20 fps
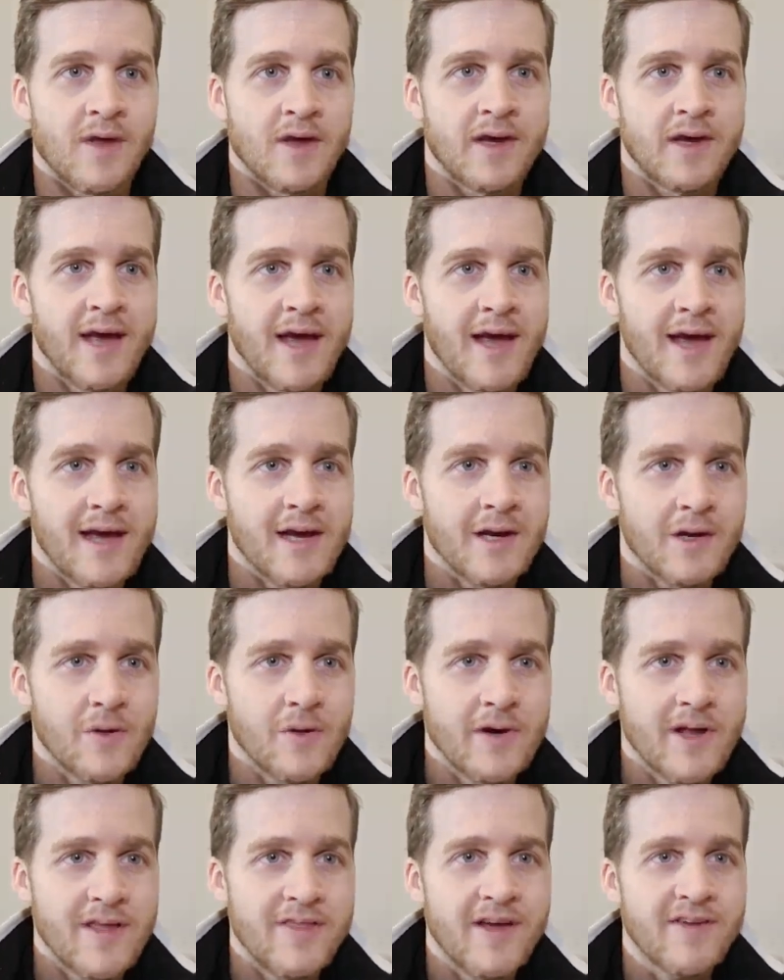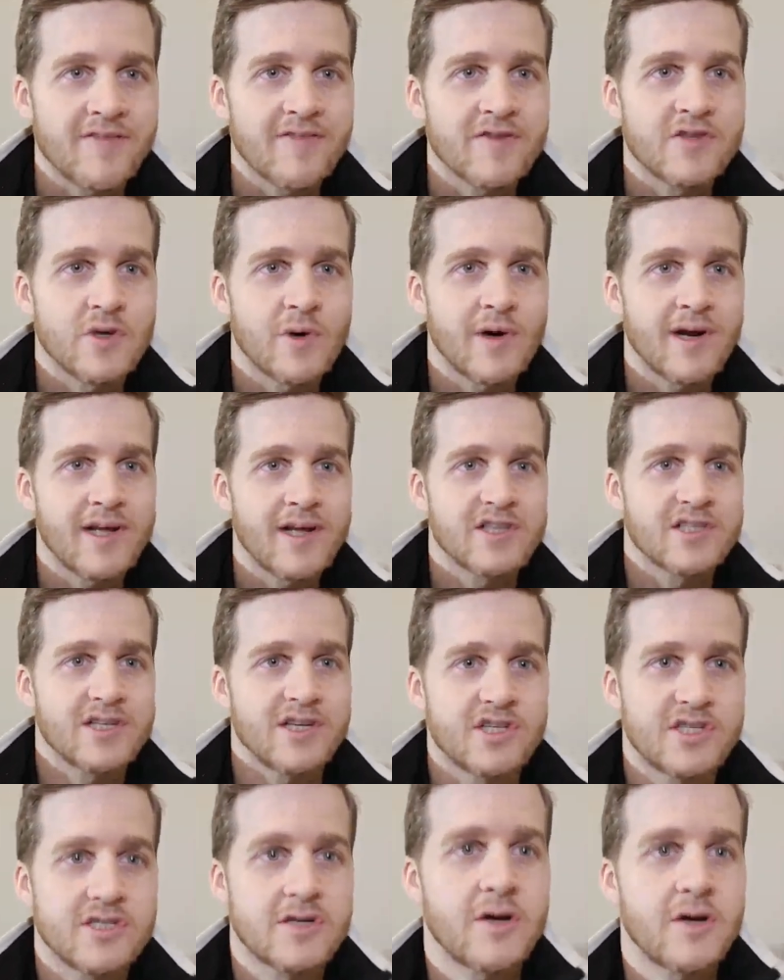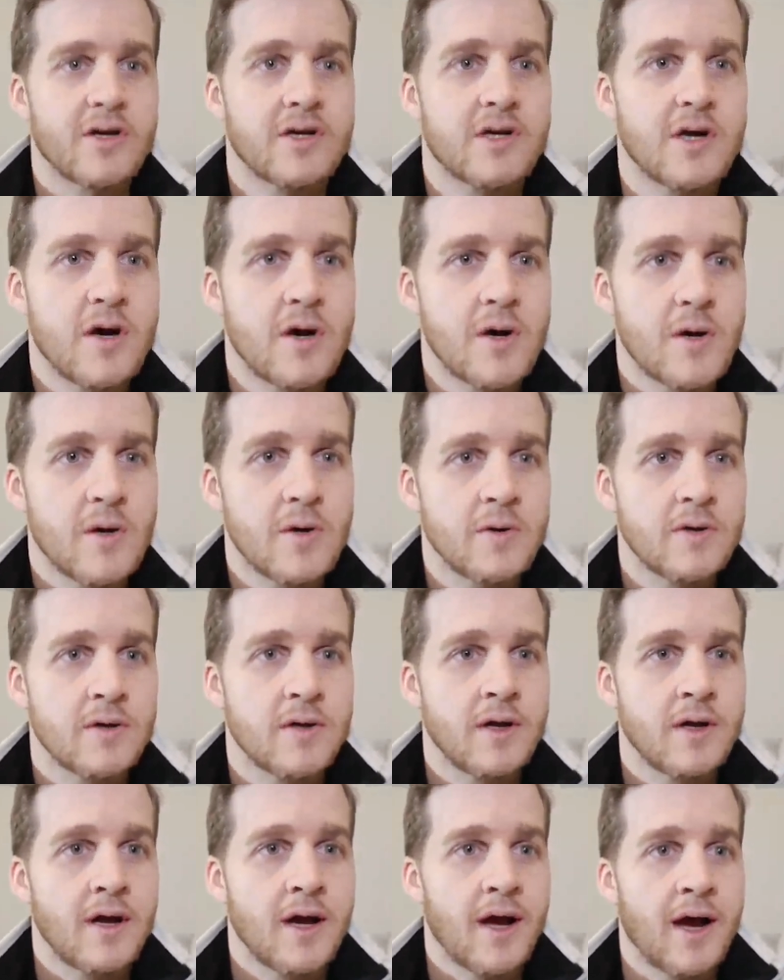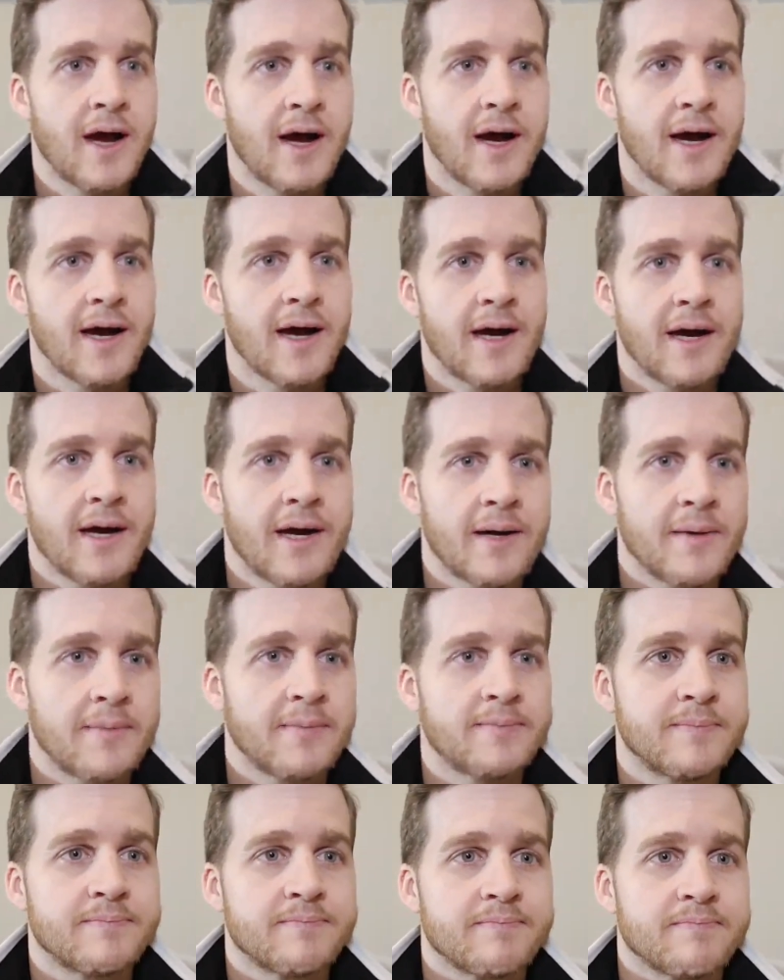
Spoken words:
Okay, Claudie, thanks for joining. She said she's got to go. Keto